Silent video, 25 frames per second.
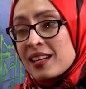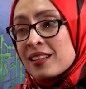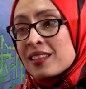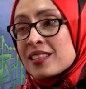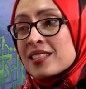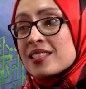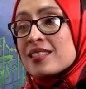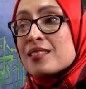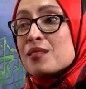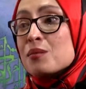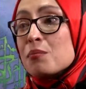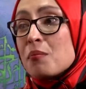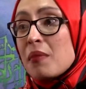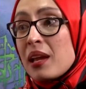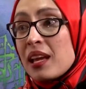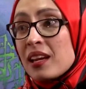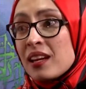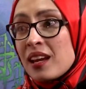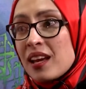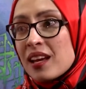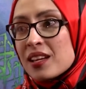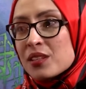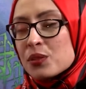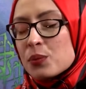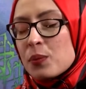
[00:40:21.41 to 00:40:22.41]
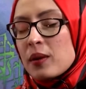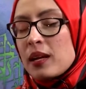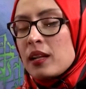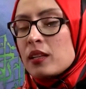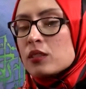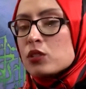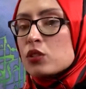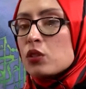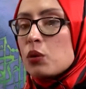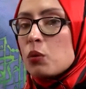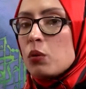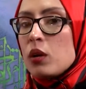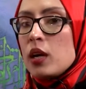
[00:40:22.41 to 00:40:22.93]
And this mm. is men as well.
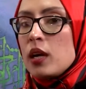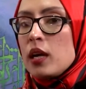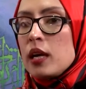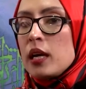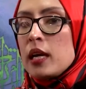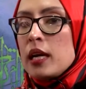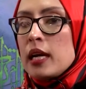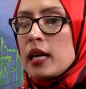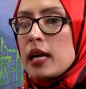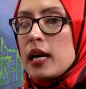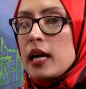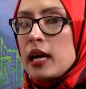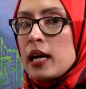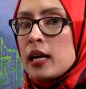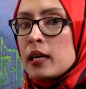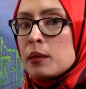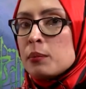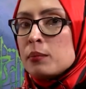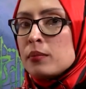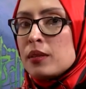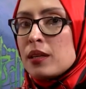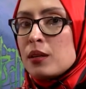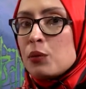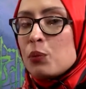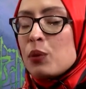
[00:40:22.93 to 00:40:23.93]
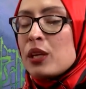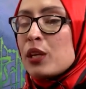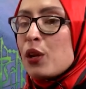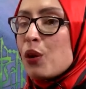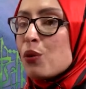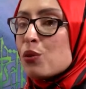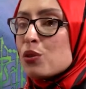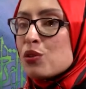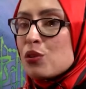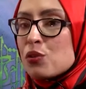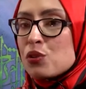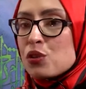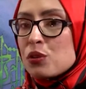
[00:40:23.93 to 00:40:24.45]
So um, we know
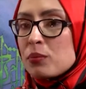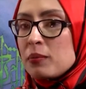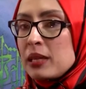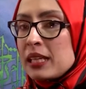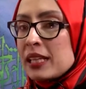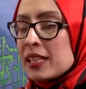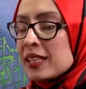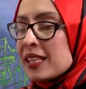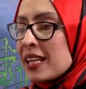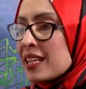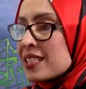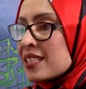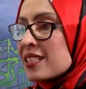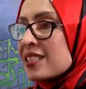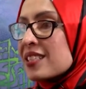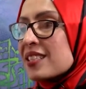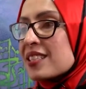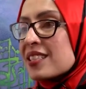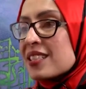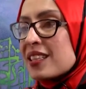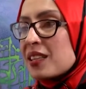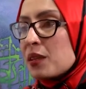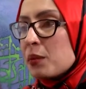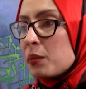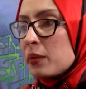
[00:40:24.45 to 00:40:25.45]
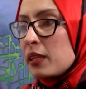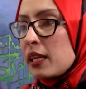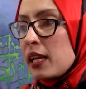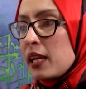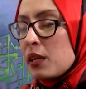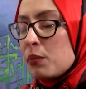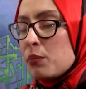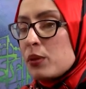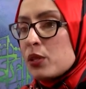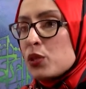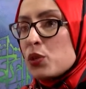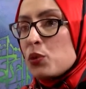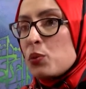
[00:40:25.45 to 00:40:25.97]
social media doesn't
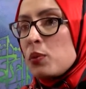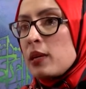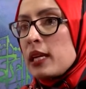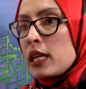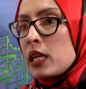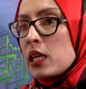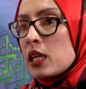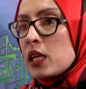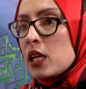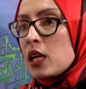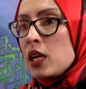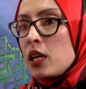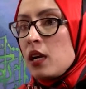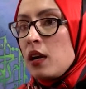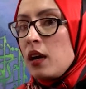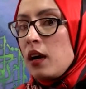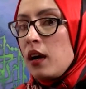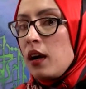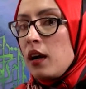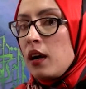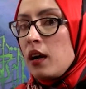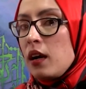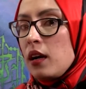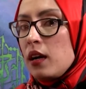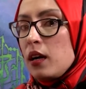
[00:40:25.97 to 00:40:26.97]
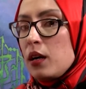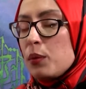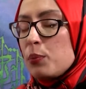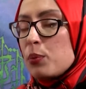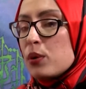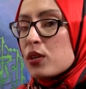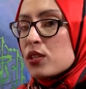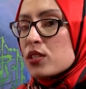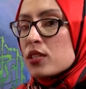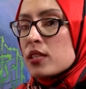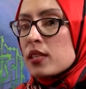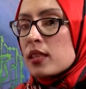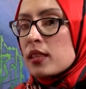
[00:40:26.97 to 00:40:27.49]
discriminate between uh, a
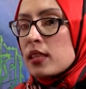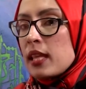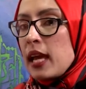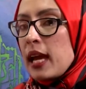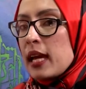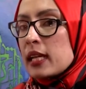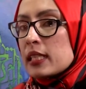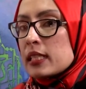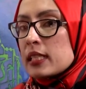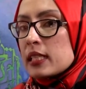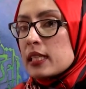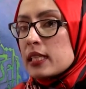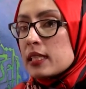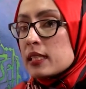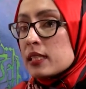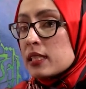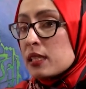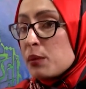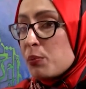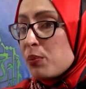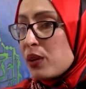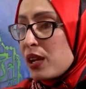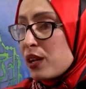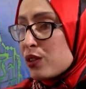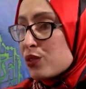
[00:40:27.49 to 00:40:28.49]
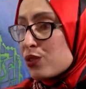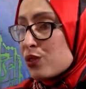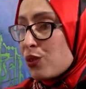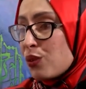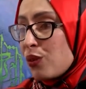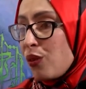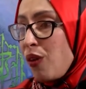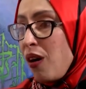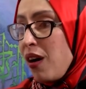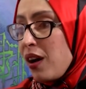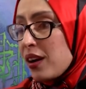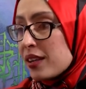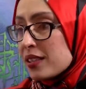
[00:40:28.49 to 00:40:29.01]
person that is depressed or
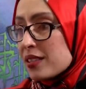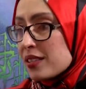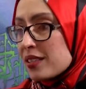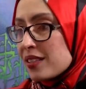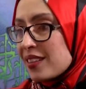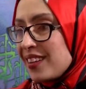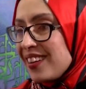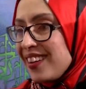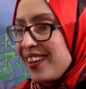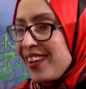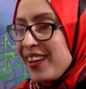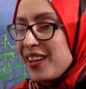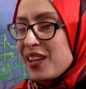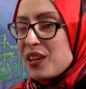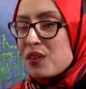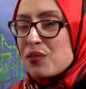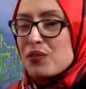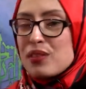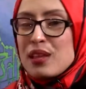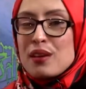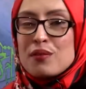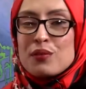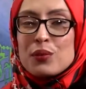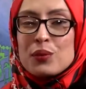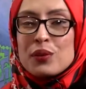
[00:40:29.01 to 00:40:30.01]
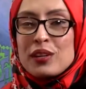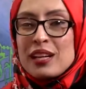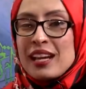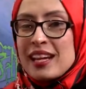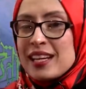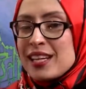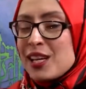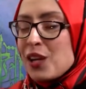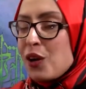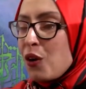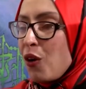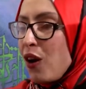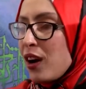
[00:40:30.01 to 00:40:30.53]
not, mm. if they've
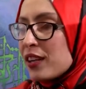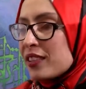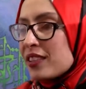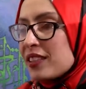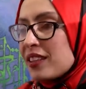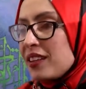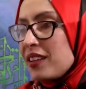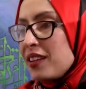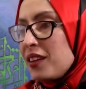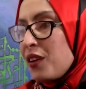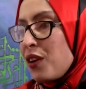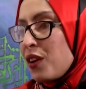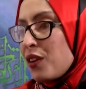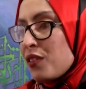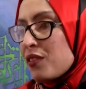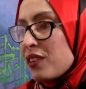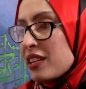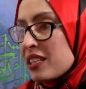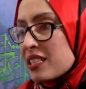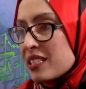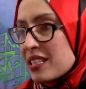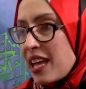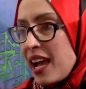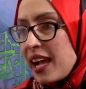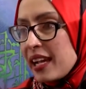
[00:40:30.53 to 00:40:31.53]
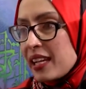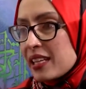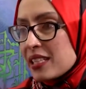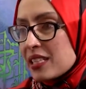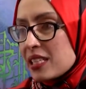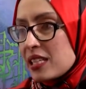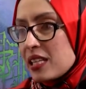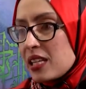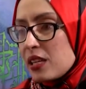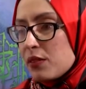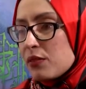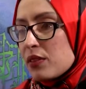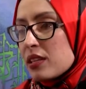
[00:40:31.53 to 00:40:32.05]
already got a lot of
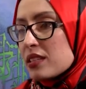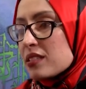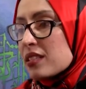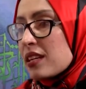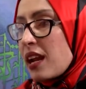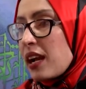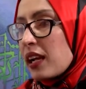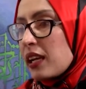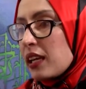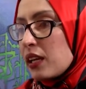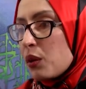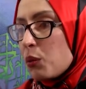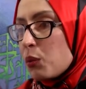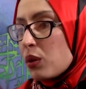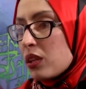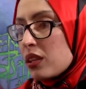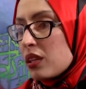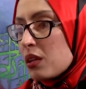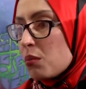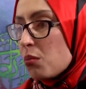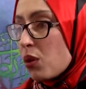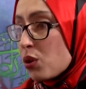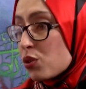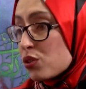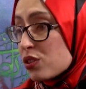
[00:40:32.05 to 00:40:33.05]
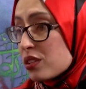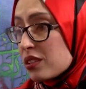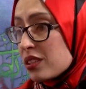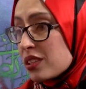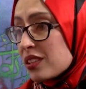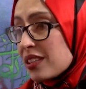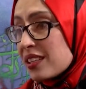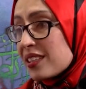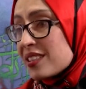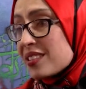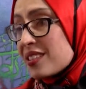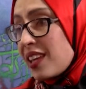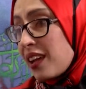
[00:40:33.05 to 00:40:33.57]
anxiety, if they're struggling with emotional
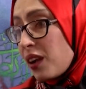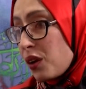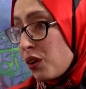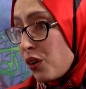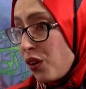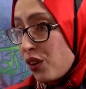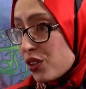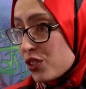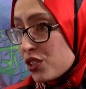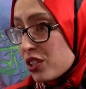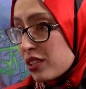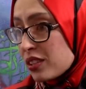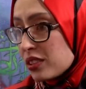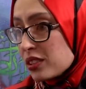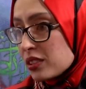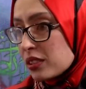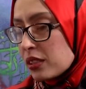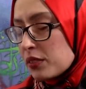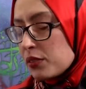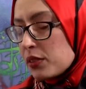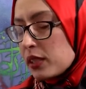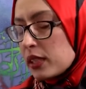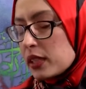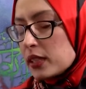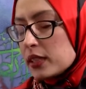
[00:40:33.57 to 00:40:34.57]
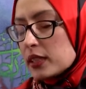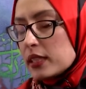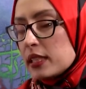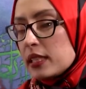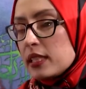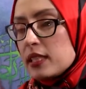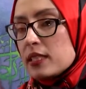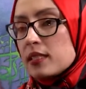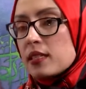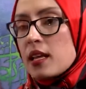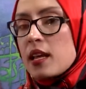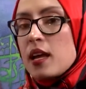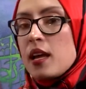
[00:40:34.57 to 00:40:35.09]
and psychological
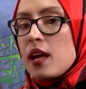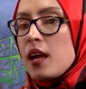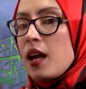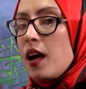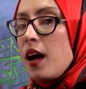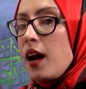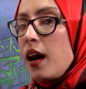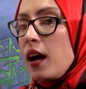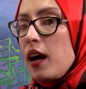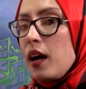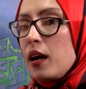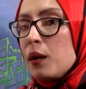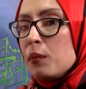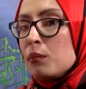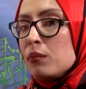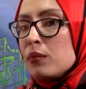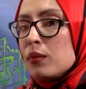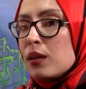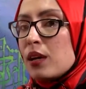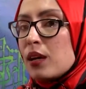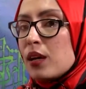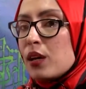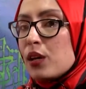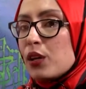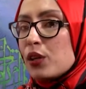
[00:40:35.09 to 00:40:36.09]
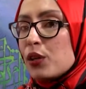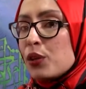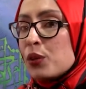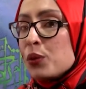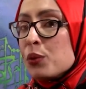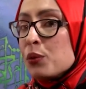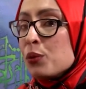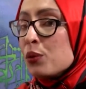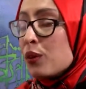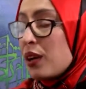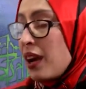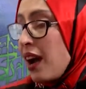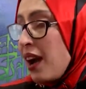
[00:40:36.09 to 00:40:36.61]
difficulties, um,
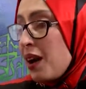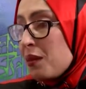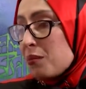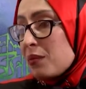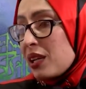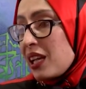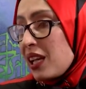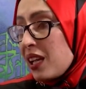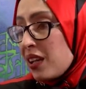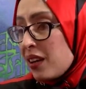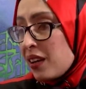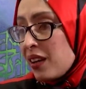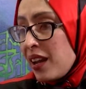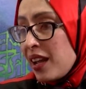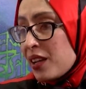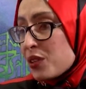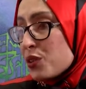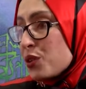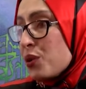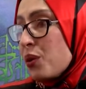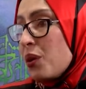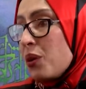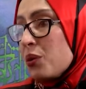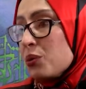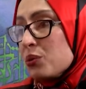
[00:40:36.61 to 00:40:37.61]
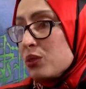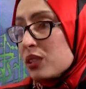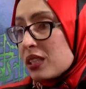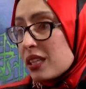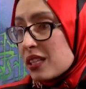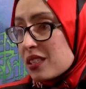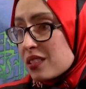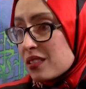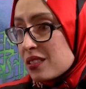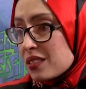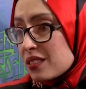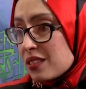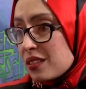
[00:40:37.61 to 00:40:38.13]
you come in at your own
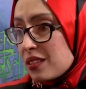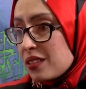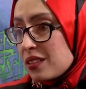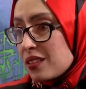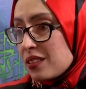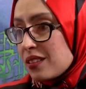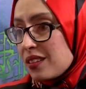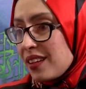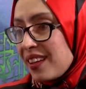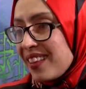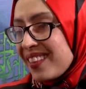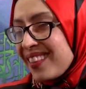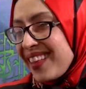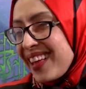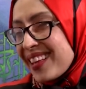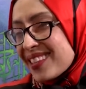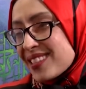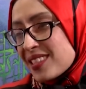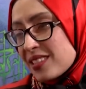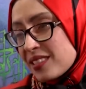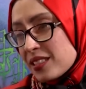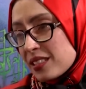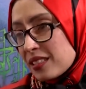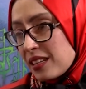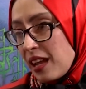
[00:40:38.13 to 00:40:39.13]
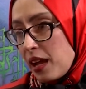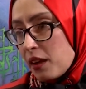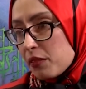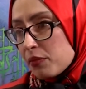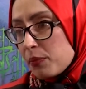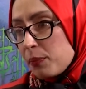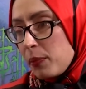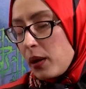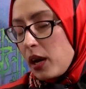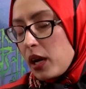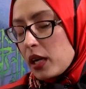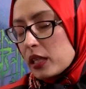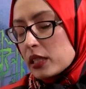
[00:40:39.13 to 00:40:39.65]
risk. And mm. that's the tough
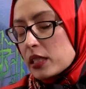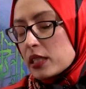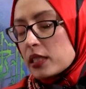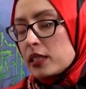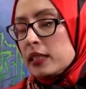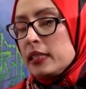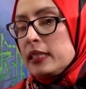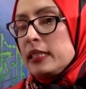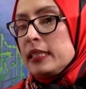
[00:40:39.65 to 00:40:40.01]
part.